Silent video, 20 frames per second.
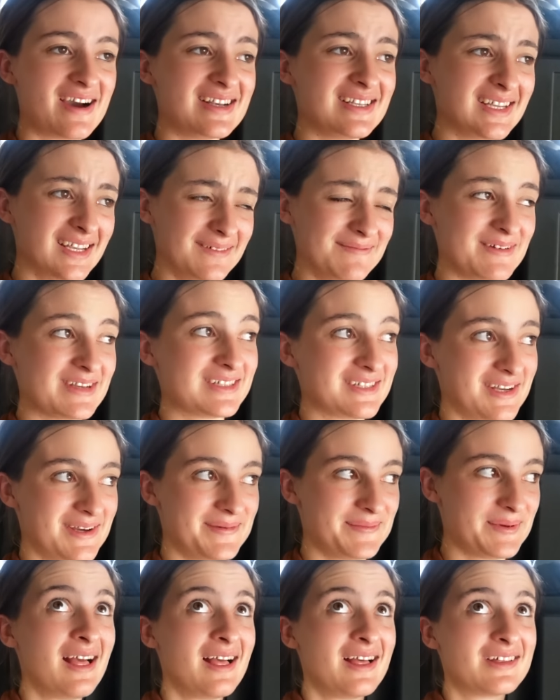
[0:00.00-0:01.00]
I did mess
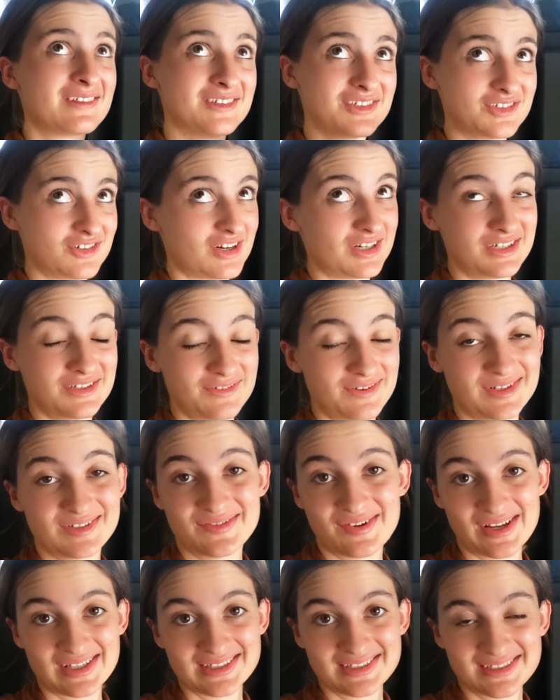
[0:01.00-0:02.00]
up the stride to the first
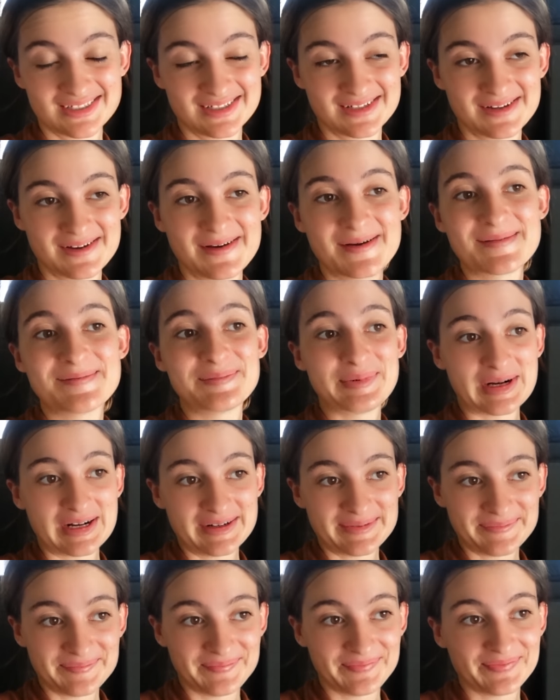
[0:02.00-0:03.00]
fence,
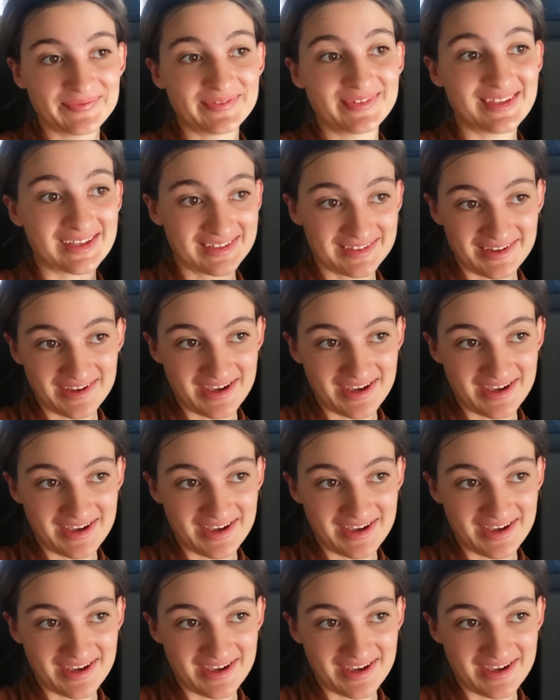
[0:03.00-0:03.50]
but that's